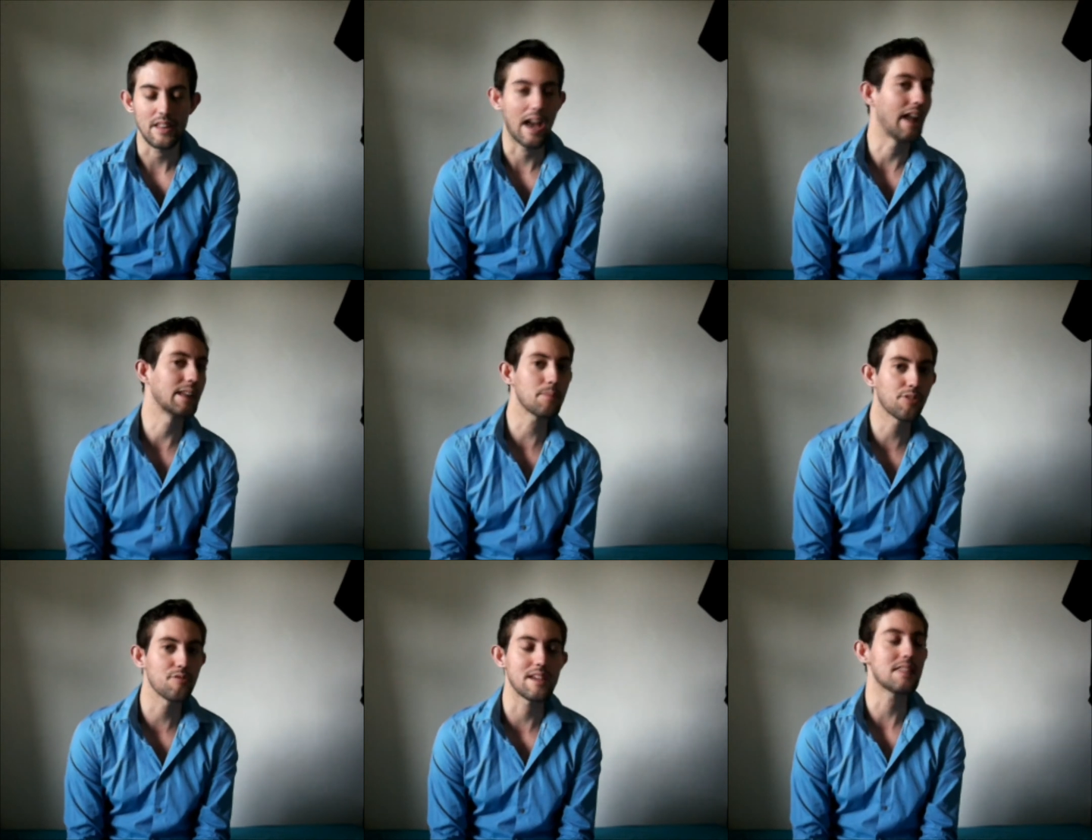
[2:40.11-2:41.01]
And number
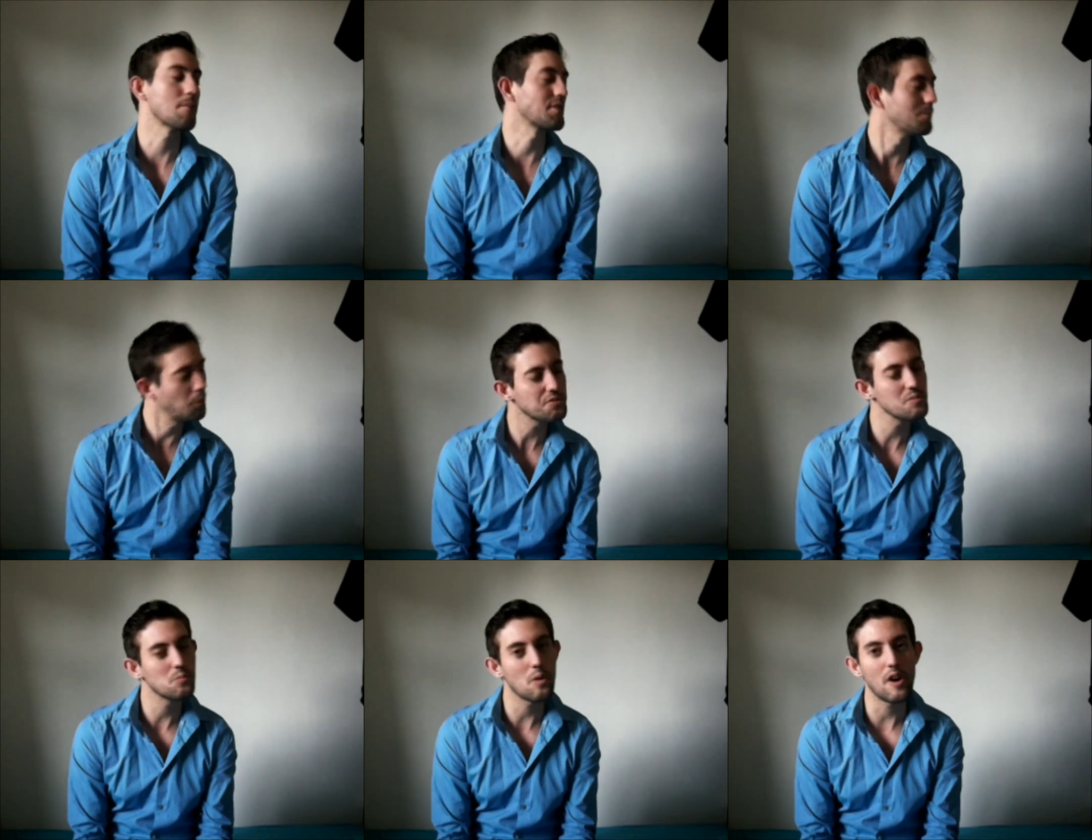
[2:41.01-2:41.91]
3, the most
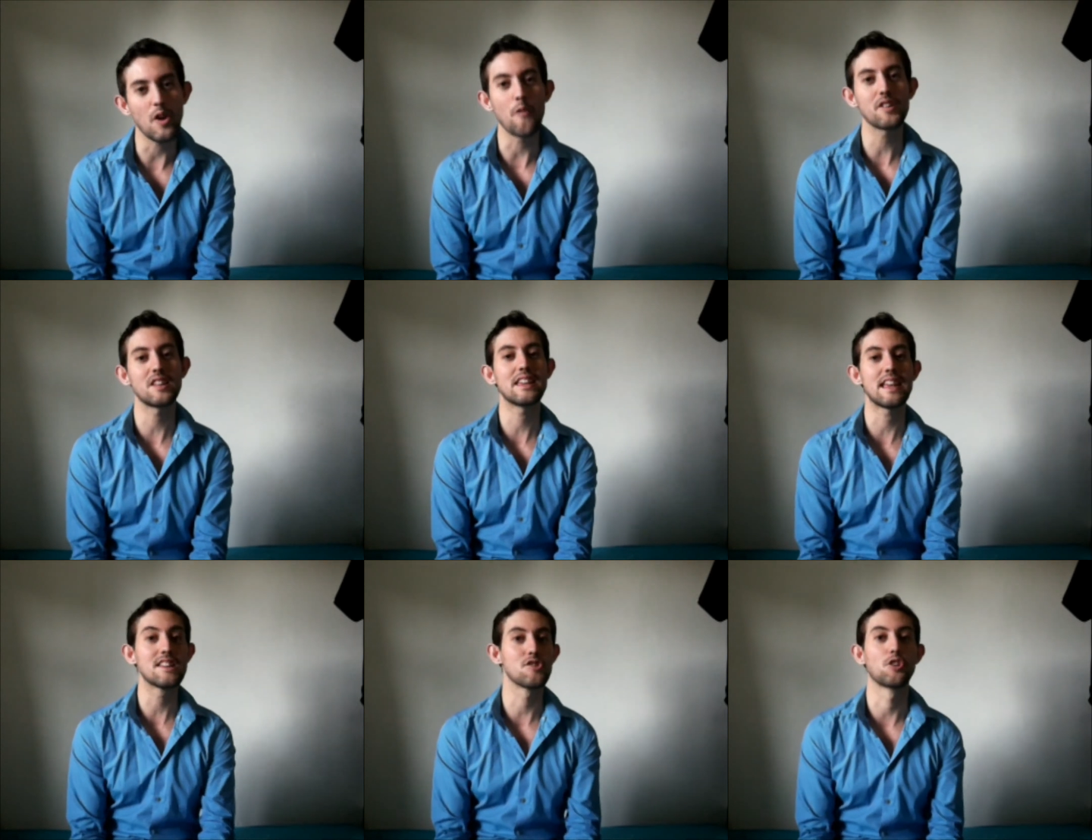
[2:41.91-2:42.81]
important one, obviously,
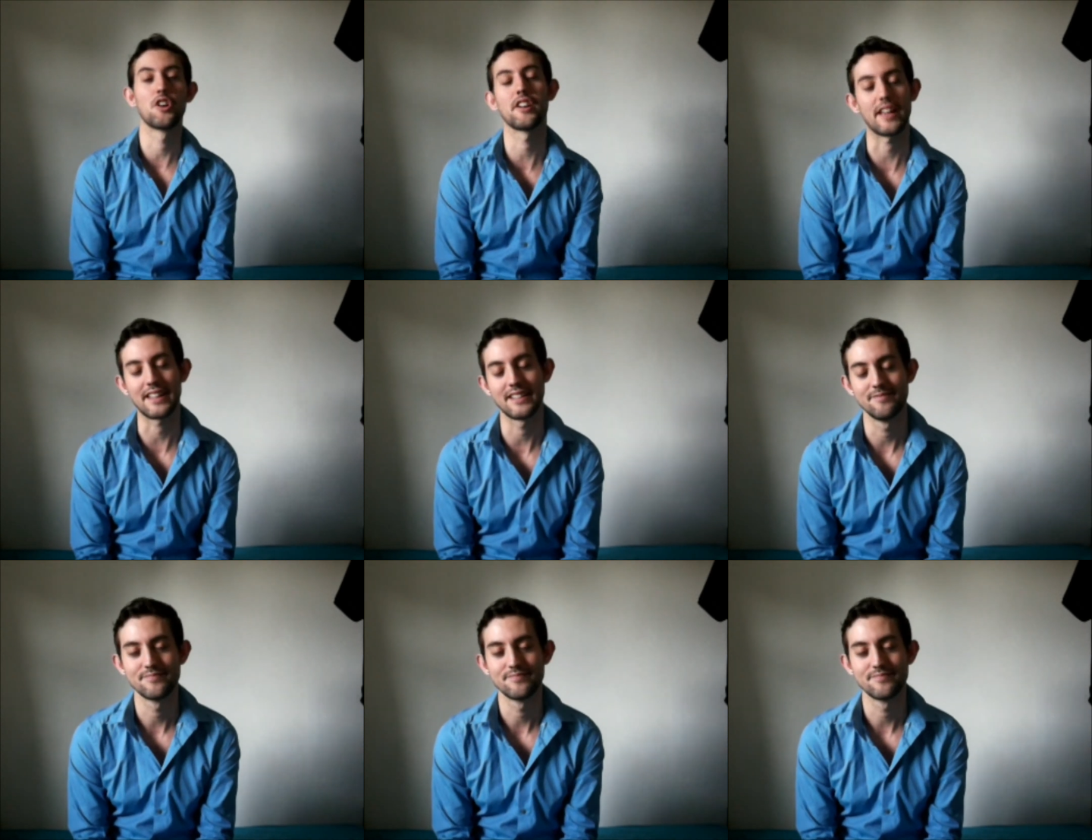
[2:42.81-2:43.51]
is your cooking.